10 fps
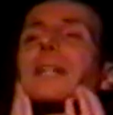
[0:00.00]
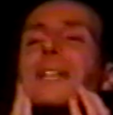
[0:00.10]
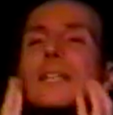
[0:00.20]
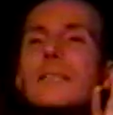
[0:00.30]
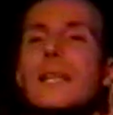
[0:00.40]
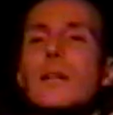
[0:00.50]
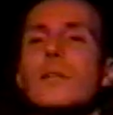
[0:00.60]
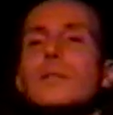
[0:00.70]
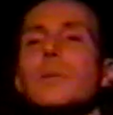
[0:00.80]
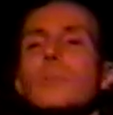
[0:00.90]
I can't stand
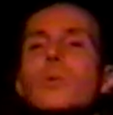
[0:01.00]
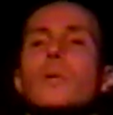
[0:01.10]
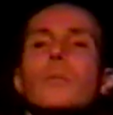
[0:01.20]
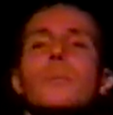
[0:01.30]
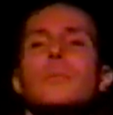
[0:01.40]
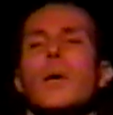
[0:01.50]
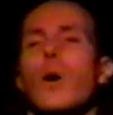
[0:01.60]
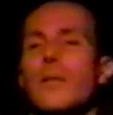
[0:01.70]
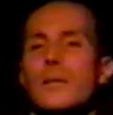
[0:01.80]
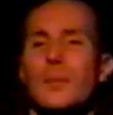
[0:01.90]
all these people who come up to me
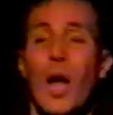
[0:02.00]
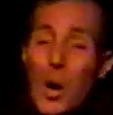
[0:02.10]
all the time.